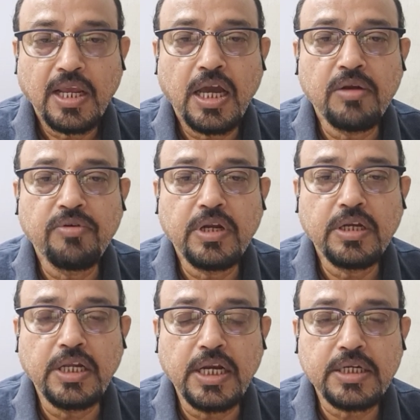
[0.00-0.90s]
And
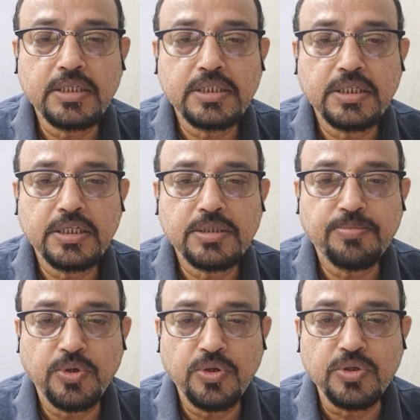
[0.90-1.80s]
when electricity is
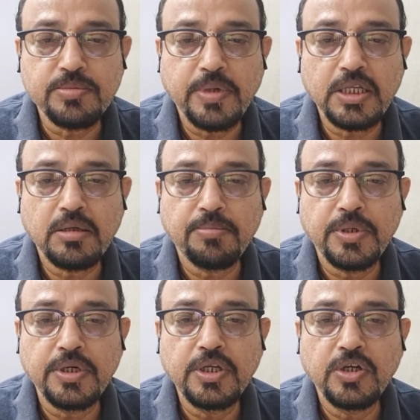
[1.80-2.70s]
produced by the
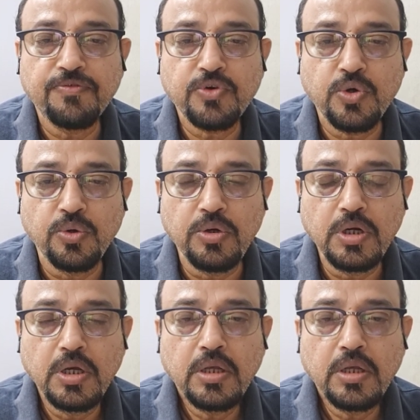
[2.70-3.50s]
burning of coal,